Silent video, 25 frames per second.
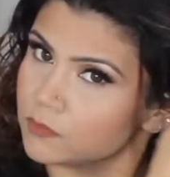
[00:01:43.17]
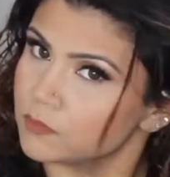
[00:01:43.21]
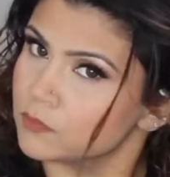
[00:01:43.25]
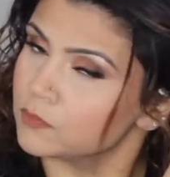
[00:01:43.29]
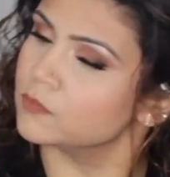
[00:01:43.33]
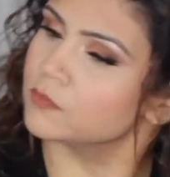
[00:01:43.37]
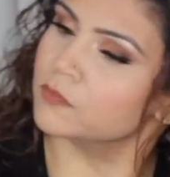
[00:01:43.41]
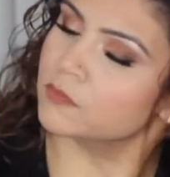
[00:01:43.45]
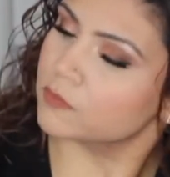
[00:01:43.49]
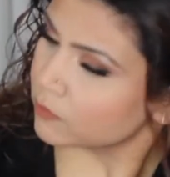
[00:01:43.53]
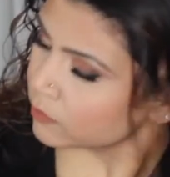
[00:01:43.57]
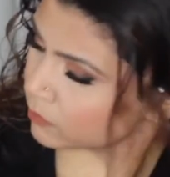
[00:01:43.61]

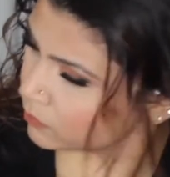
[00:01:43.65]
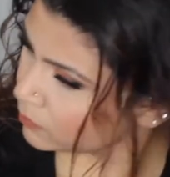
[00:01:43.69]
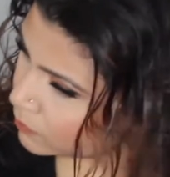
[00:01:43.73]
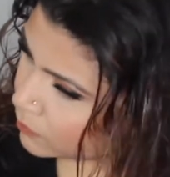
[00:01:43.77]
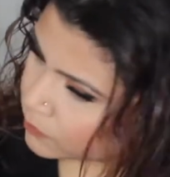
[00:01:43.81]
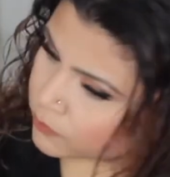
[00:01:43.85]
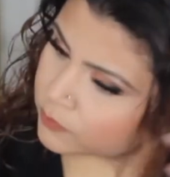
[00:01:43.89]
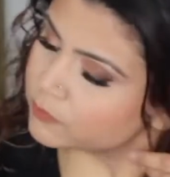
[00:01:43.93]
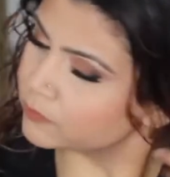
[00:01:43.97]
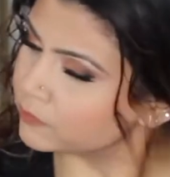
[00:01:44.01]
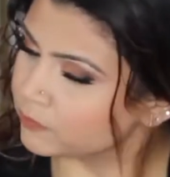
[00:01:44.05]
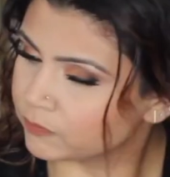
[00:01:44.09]
going in with some
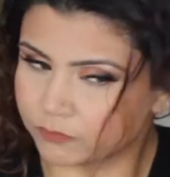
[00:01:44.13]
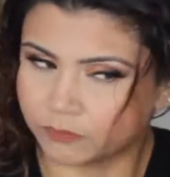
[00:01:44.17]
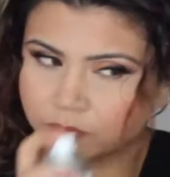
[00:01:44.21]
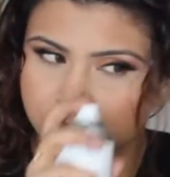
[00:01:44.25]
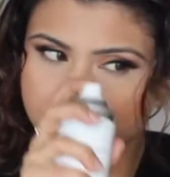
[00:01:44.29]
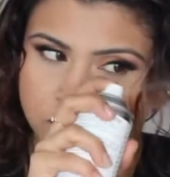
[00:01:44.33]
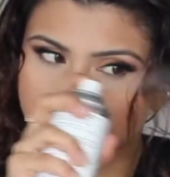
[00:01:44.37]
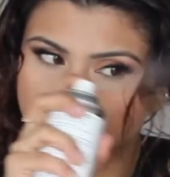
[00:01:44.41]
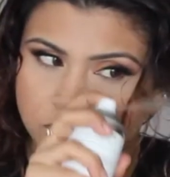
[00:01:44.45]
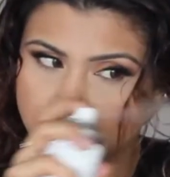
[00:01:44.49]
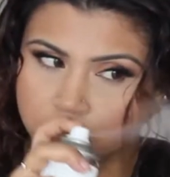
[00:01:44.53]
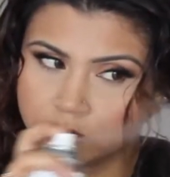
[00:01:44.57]
heat
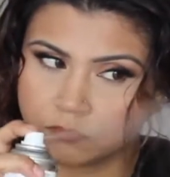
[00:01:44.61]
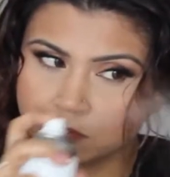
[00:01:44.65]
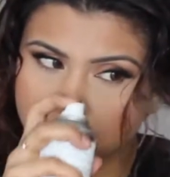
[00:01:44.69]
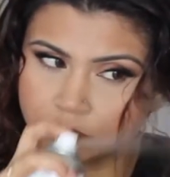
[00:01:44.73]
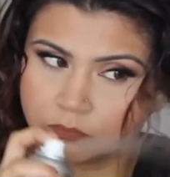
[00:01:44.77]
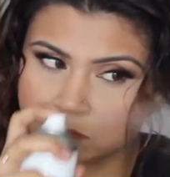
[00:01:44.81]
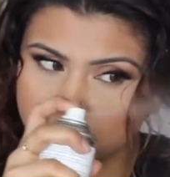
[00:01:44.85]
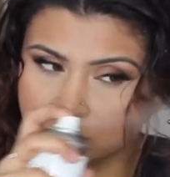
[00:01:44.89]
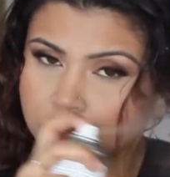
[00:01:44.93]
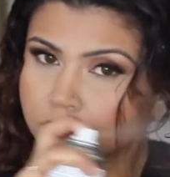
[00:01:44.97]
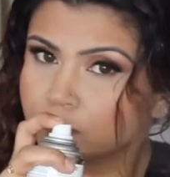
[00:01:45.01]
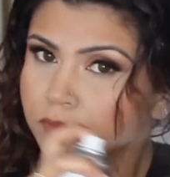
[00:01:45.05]
protectant.
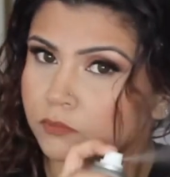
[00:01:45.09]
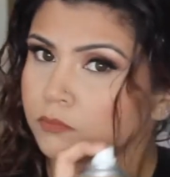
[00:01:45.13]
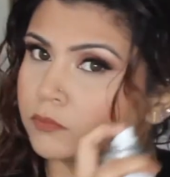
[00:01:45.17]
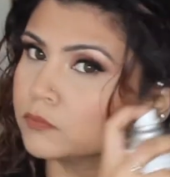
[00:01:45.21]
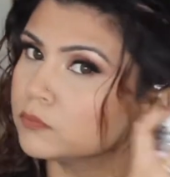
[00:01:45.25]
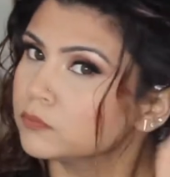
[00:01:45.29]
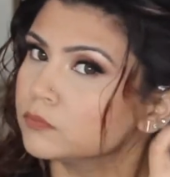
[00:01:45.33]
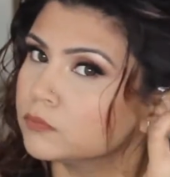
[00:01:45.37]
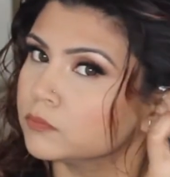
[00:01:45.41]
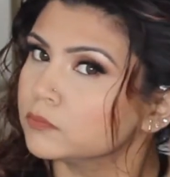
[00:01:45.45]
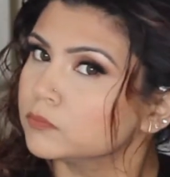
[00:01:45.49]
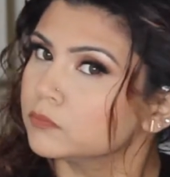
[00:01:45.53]
I'm
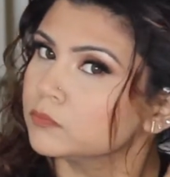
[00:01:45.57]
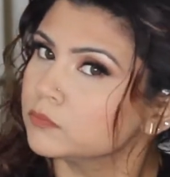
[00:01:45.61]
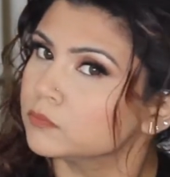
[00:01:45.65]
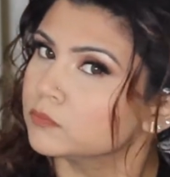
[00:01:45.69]
using